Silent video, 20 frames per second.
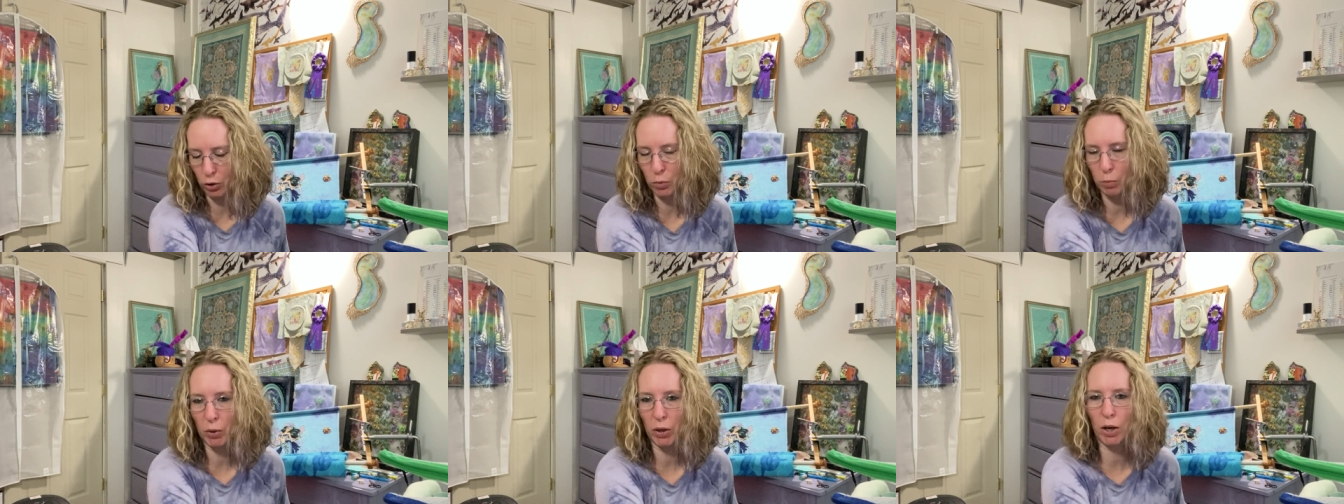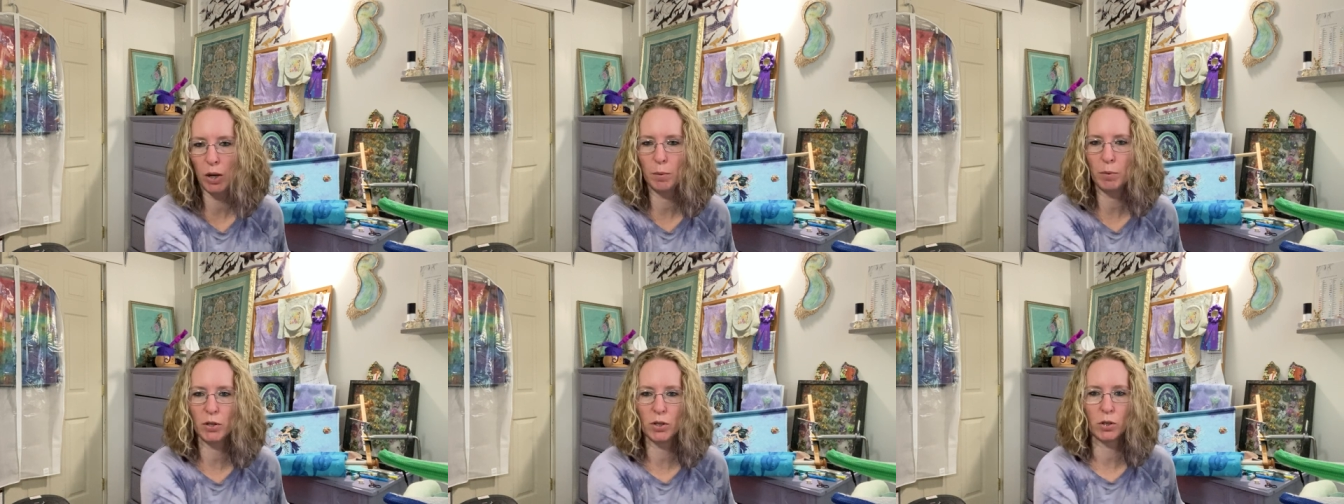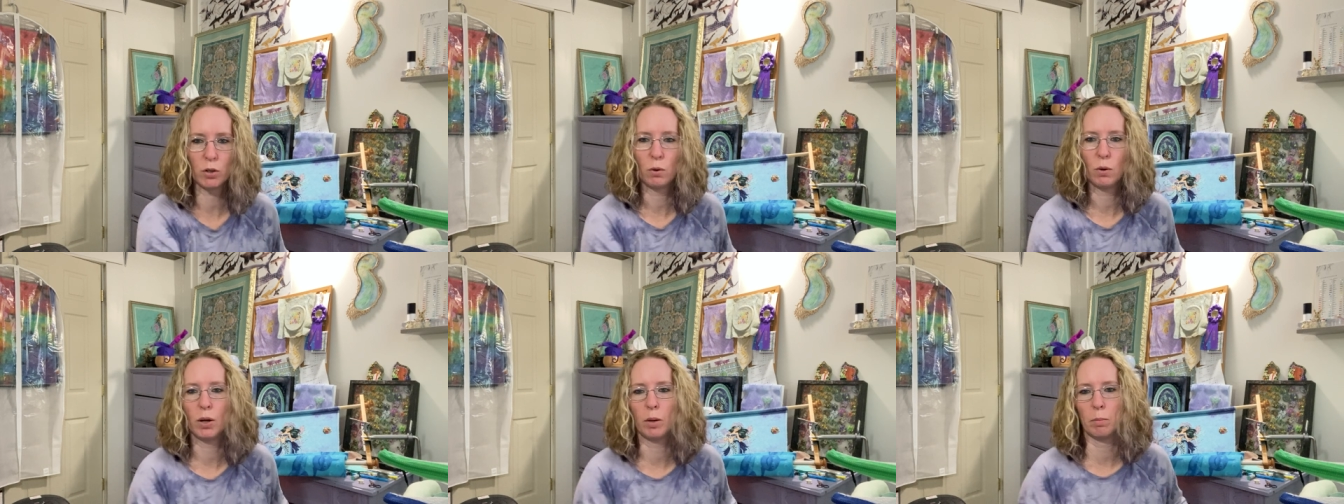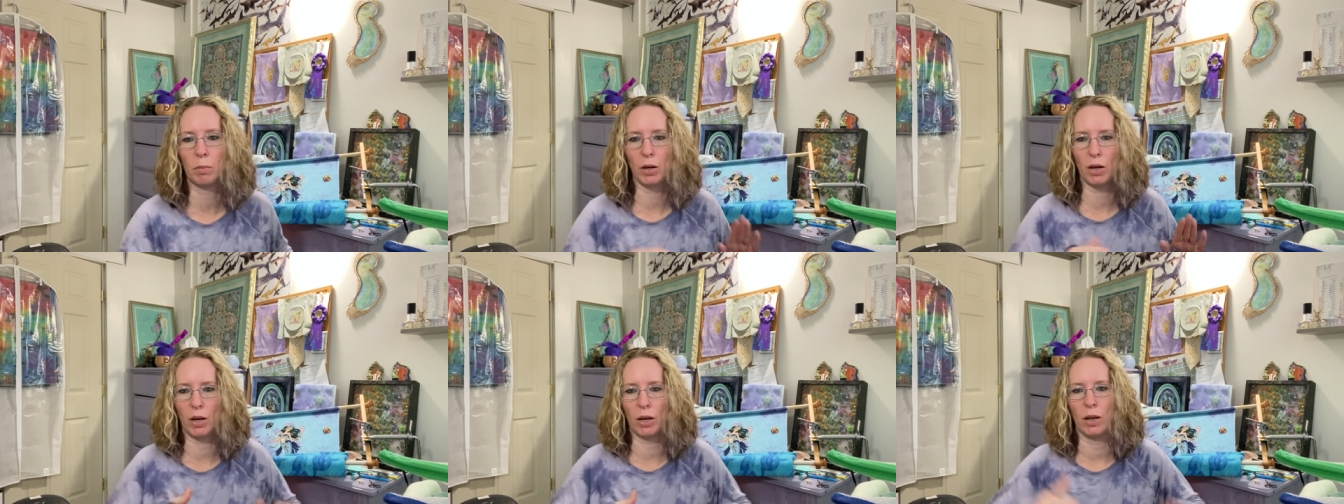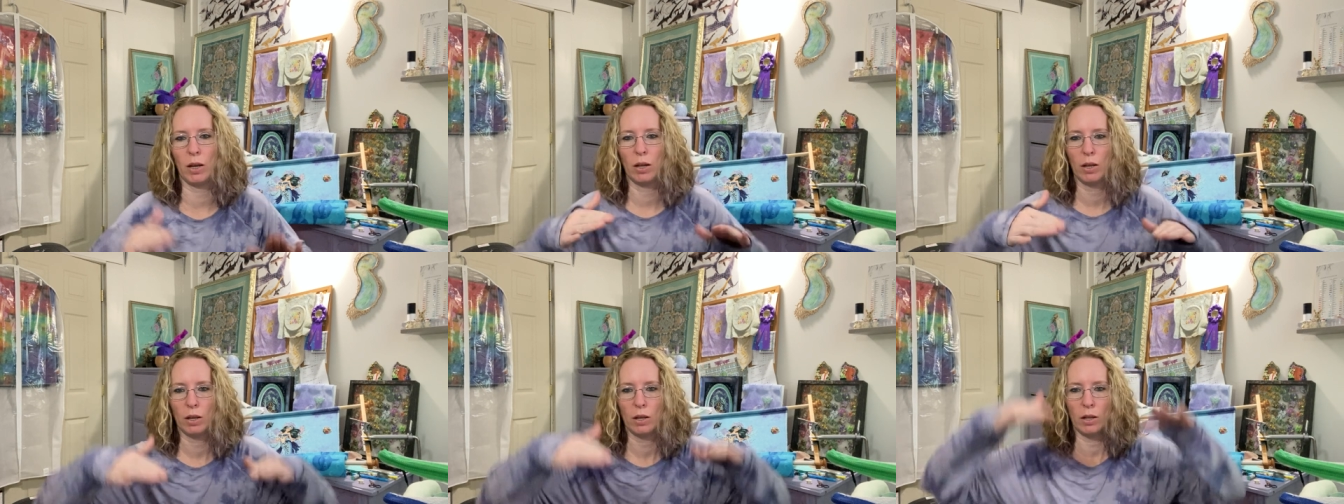but I'm just going
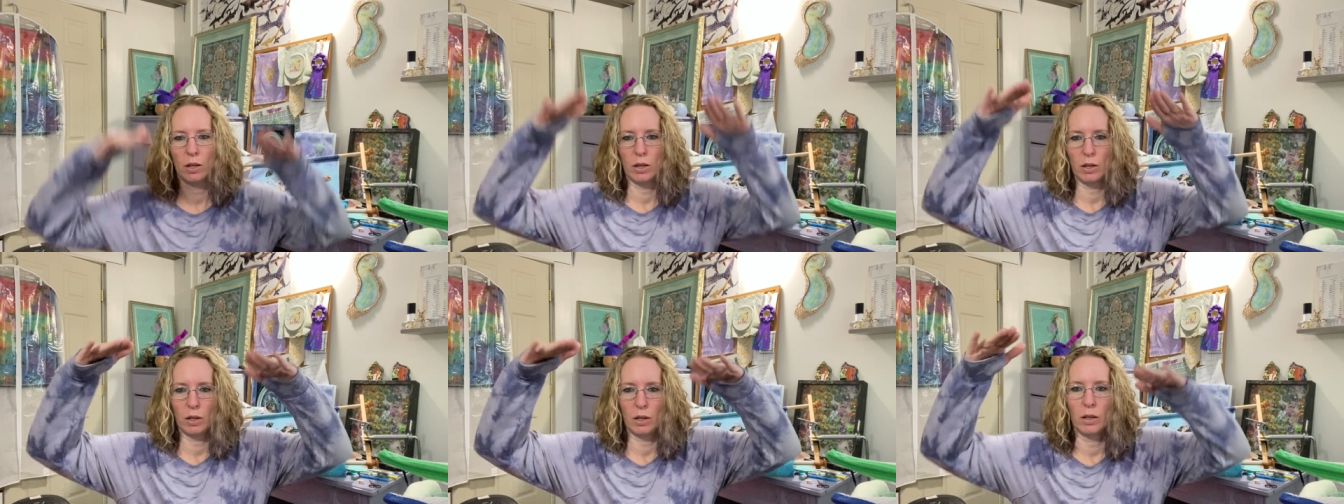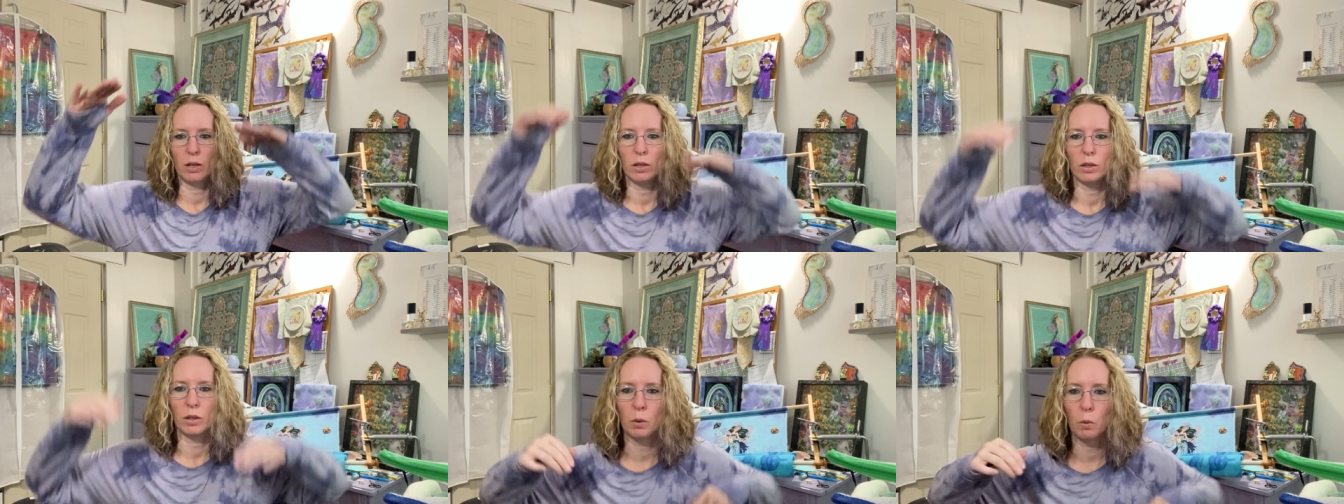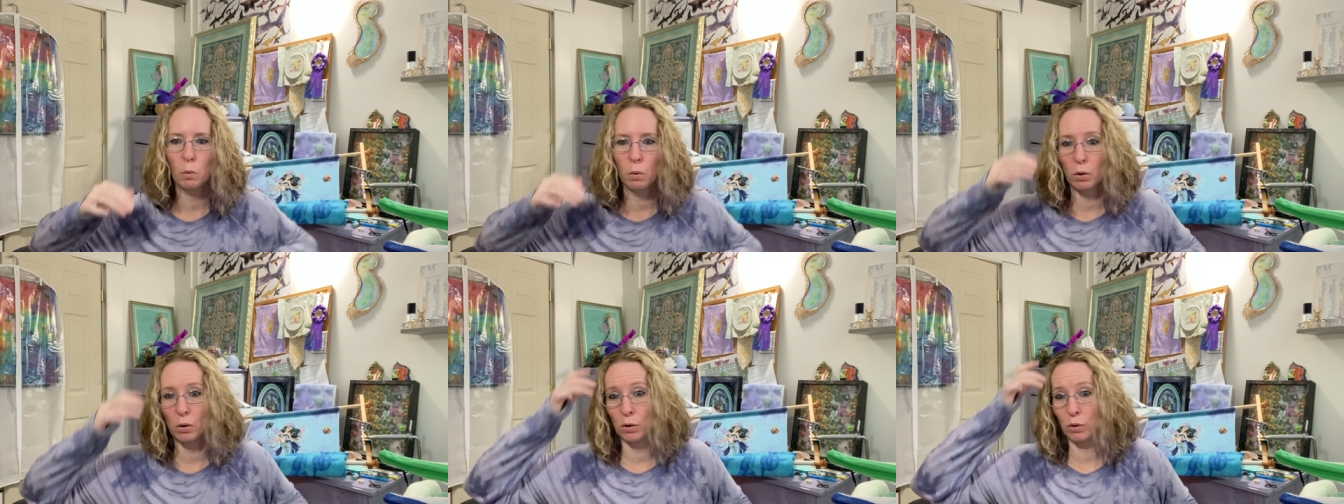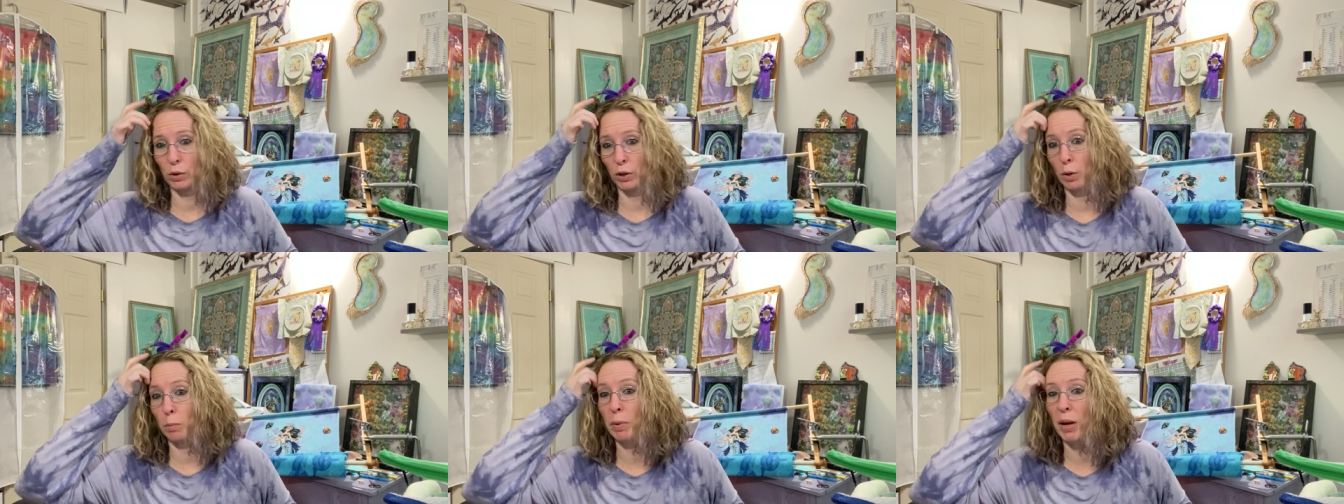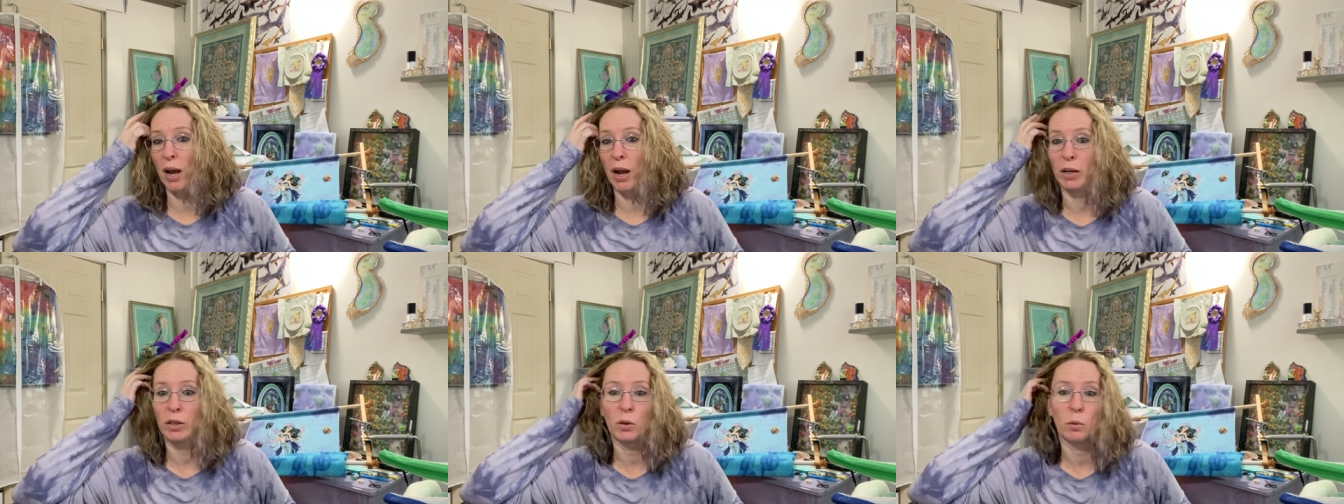by the order they're
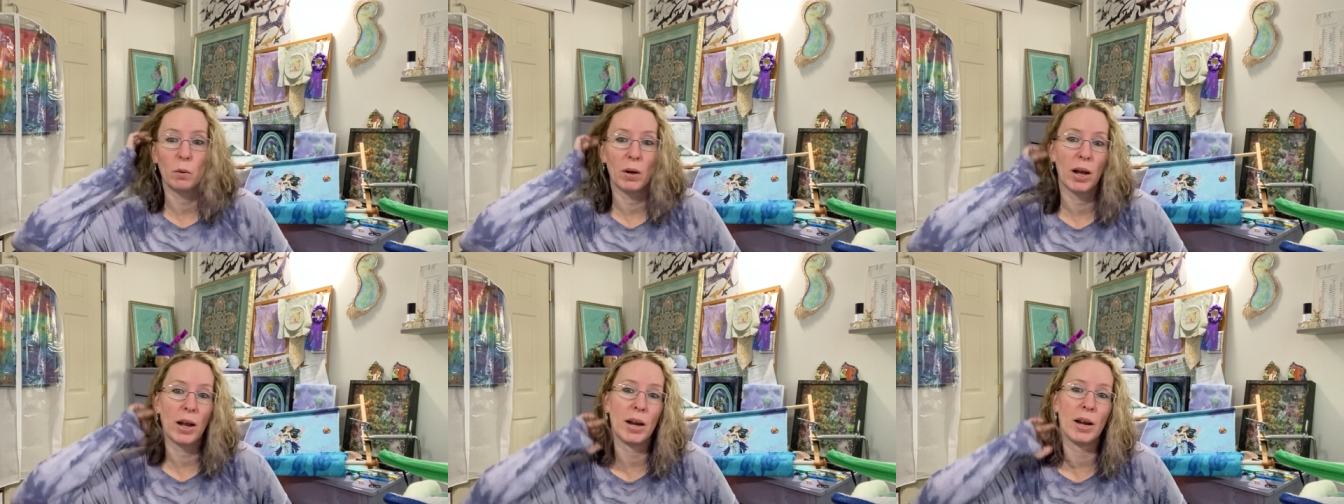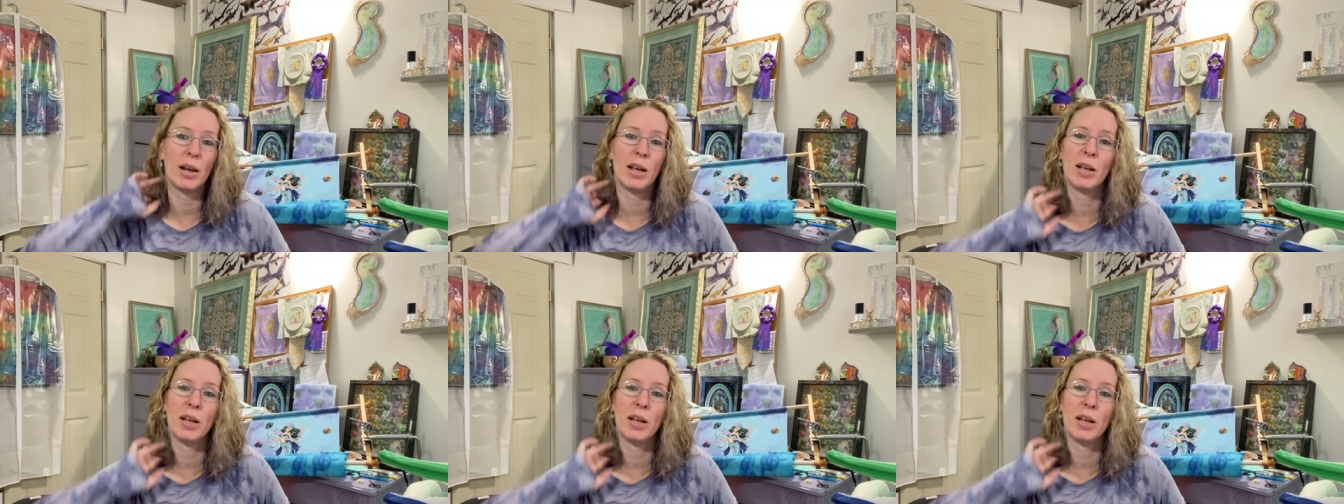packed away